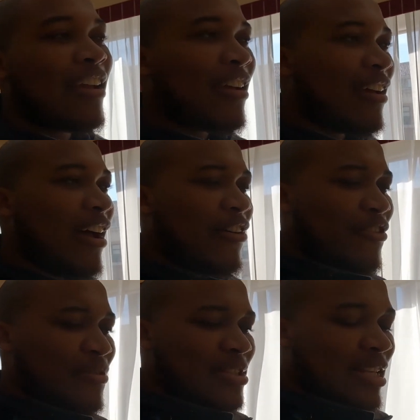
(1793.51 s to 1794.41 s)

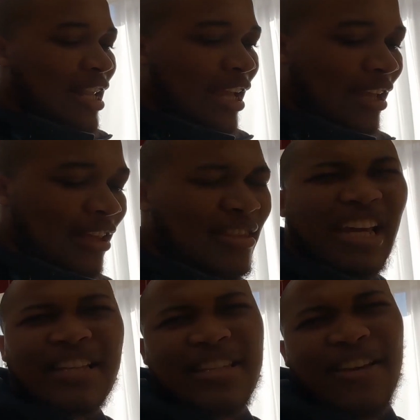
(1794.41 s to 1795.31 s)
Or was it like
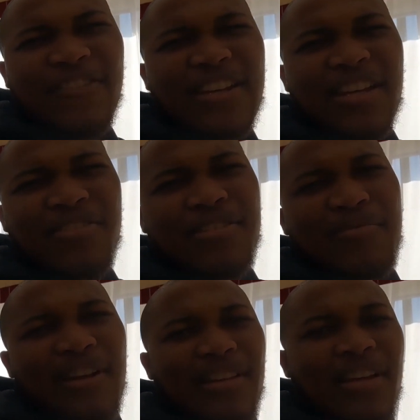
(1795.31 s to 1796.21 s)
Thanksgiving Day or
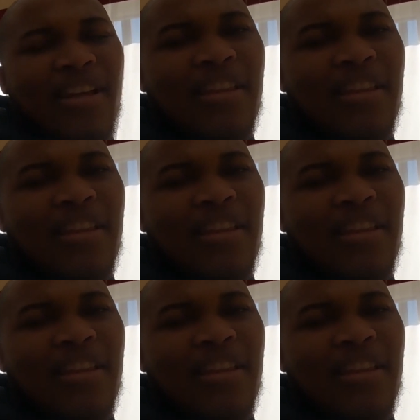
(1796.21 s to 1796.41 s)
something like that?